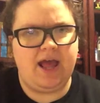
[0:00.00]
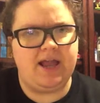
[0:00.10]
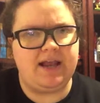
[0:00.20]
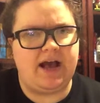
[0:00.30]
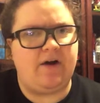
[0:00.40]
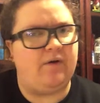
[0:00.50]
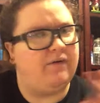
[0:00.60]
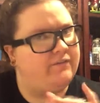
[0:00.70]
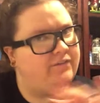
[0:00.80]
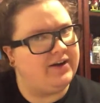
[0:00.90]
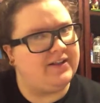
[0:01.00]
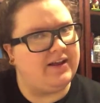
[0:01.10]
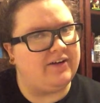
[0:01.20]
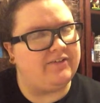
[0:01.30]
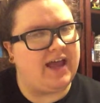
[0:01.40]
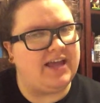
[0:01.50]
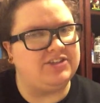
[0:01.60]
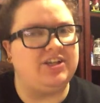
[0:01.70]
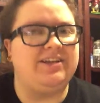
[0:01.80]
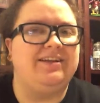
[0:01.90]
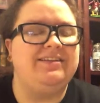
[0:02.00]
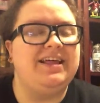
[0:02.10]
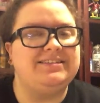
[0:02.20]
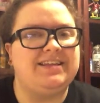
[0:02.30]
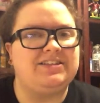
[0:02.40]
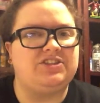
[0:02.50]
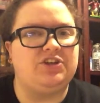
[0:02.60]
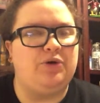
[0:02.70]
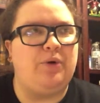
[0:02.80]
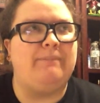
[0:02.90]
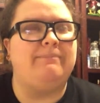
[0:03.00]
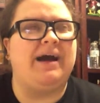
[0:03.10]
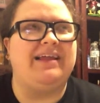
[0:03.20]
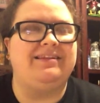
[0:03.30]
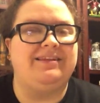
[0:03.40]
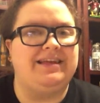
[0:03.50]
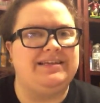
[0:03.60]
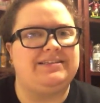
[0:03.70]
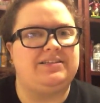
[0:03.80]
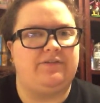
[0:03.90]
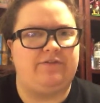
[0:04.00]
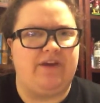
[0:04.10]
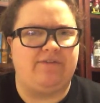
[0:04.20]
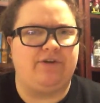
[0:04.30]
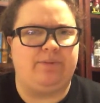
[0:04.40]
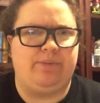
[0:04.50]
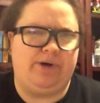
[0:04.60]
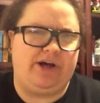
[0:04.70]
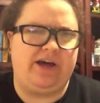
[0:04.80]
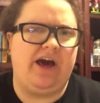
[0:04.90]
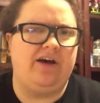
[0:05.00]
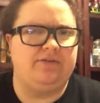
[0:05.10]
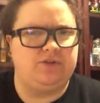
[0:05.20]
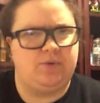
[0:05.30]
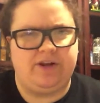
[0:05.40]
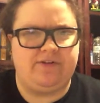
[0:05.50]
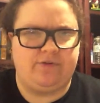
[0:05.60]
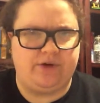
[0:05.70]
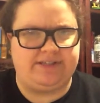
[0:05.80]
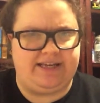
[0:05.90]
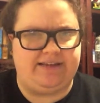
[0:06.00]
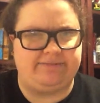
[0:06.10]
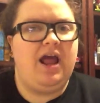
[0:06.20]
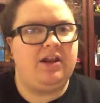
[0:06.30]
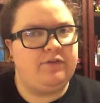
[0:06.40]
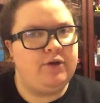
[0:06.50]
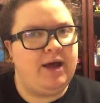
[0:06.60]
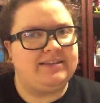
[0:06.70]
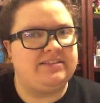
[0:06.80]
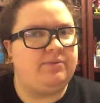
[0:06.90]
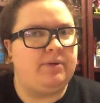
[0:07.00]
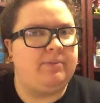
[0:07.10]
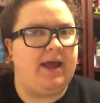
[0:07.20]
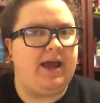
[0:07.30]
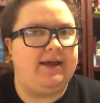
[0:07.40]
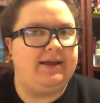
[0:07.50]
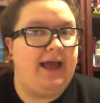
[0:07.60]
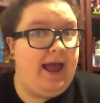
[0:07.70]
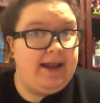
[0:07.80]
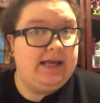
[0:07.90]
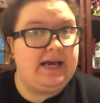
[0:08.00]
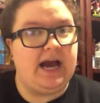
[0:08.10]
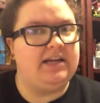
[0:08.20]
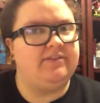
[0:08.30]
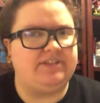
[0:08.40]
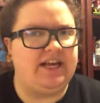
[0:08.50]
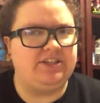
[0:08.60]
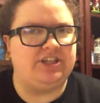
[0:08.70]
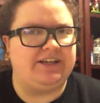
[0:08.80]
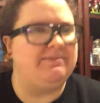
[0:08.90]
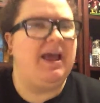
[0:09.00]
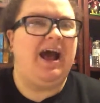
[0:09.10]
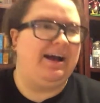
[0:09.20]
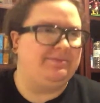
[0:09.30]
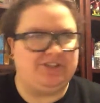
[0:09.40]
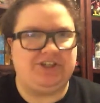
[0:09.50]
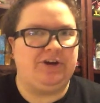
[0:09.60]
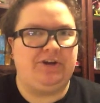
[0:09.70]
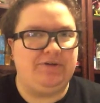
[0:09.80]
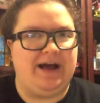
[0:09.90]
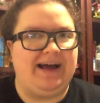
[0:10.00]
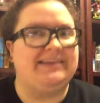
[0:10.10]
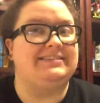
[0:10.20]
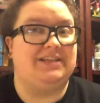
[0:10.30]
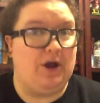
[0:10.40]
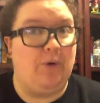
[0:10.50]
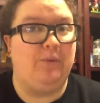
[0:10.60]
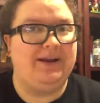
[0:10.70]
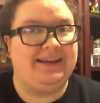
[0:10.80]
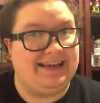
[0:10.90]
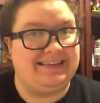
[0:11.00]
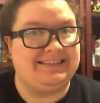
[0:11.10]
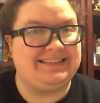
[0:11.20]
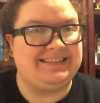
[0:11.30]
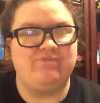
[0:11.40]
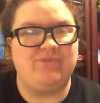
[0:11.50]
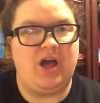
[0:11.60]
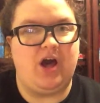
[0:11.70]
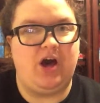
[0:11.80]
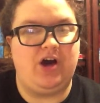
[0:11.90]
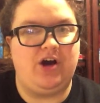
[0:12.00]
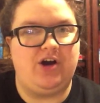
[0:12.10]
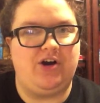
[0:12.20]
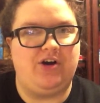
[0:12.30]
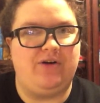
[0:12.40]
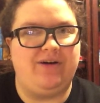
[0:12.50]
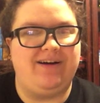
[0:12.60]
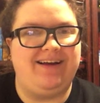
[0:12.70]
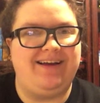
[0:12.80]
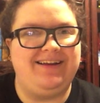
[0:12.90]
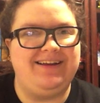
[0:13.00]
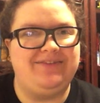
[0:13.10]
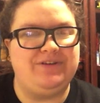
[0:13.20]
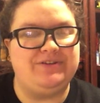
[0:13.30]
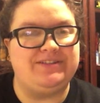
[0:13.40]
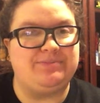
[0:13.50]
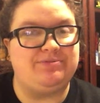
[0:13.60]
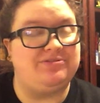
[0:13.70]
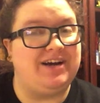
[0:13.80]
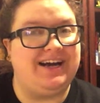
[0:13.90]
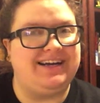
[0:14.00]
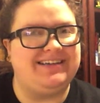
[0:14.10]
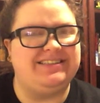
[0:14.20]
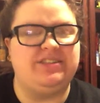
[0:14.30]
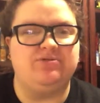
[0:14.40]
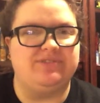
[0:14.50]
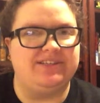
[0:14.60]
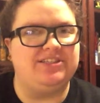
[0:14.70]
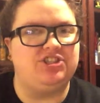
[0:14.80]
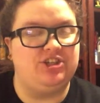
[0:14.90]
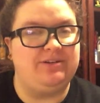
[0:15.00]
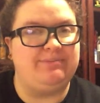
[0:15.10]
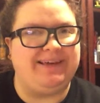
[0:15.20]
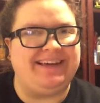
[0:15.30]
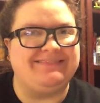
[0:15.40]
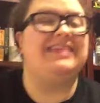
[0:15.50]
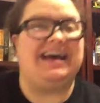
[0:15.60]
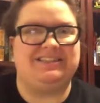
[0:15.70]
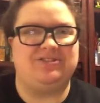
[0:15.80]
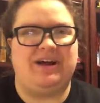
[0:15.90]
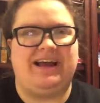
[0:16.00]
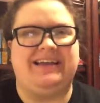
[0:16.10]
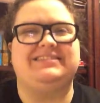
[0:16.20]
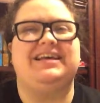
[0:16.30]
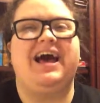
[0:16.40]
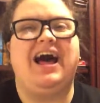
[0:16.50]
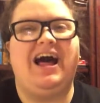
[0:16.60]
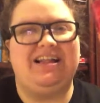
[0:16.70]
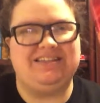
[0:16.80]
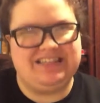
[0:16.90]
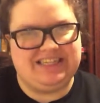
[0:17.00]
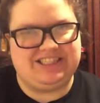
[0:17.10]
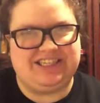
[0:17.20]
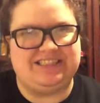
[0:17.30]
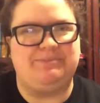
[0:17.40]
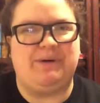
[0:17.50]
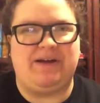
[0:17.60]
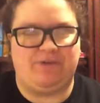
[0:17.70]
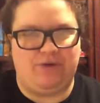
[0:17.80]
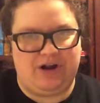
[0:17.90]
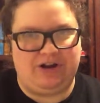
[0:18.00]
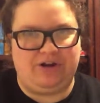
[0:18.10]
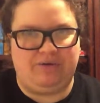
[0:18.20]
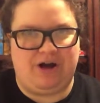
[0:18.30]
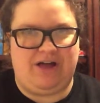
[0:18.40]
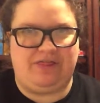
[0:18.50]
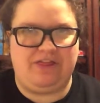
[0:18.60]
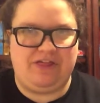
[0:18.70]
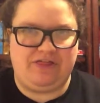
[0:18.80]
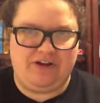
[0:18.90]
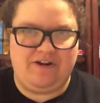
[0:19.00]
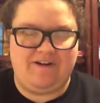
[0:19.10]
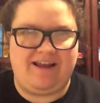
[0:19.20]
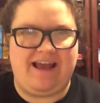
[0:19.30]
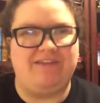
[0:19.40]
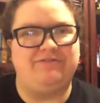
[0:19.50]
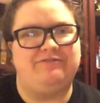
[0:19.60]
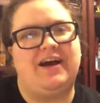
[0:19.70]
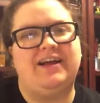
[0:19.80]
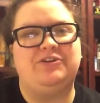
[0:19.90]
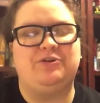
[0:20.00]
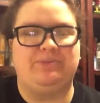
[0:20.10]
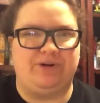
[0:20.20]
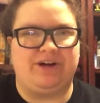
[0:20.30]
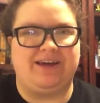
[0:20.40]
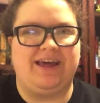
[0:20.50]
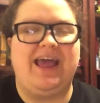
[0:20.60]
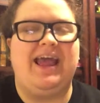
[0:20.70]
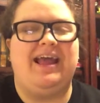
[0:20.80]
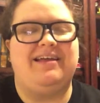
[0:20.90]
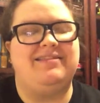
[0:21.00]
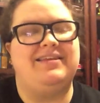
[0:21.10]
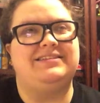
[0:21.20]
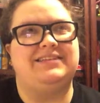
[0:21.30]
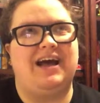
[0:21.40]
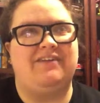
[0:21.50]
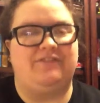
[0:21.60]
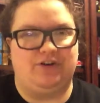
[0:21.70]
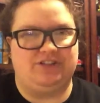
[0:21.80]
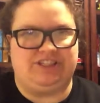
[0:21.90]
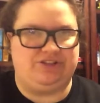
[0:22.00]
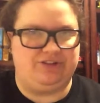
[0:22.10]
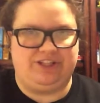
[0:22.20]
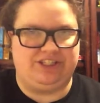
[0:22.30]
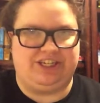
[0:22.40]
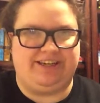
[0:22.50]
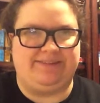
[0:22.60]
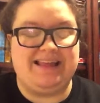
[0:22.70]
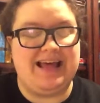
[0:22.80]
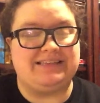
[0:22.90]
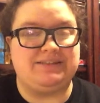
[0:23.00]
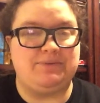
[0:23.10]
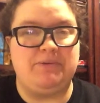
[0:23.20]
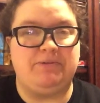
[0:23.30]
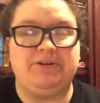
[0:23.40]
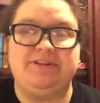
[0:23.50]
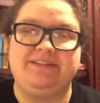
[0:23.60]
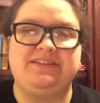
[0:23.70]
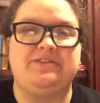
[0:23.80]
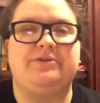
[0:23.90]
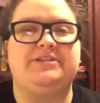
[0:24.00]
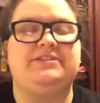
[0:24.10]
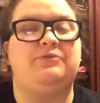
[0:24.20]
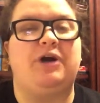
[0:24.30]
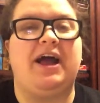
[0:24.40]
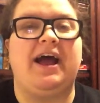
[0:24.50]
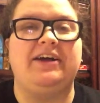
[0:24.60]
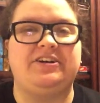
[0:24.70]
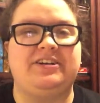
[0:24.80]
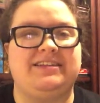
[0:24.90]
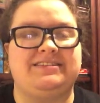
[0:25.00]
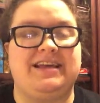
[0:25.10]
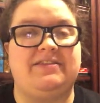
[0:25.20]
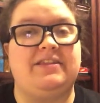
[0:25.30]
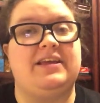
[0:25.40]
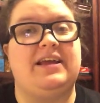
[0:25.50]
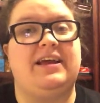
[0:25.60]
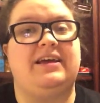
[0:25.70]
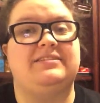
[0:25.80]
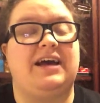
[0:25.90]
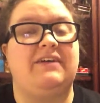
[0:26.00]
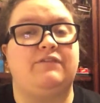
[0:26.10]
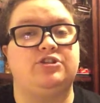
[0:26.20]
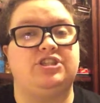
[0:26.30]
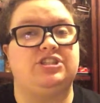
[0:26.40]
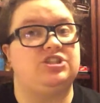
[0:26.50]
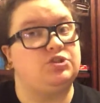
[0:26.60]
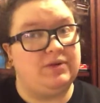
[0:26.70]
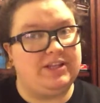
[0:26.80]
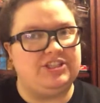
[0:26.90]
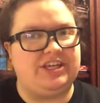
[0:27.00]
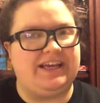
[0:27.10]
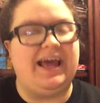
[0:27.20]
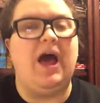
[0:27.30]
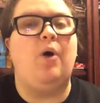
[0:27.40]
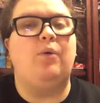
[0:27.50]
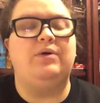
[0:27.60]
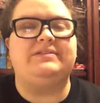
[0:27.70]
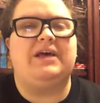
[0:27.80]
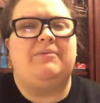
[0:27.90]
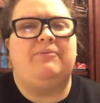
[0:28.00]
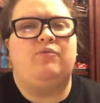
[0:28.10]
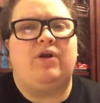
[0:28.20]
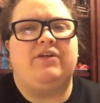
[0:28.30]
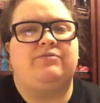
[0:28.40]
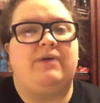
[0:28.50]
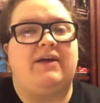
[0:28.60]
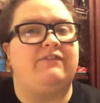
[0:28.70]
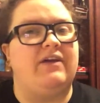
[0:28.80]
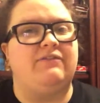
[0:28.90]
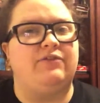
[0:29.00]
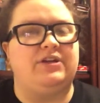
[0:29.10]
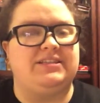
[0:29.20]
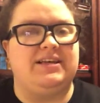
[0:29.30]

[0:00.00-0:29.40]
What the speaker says: And now, for clarification, let's get to my least favorite book of 2014. And if you guys have been paying any kind of attention, I'm sure you guys know what it is. Oh, are any of you surprised? You really shouldn't be. That's right. Allegiance by Veronica Roth, the third and final book in the Divergent trilogy. Yes, people, this is the reason why I could not say that the Divergent trilogy was one of my favorite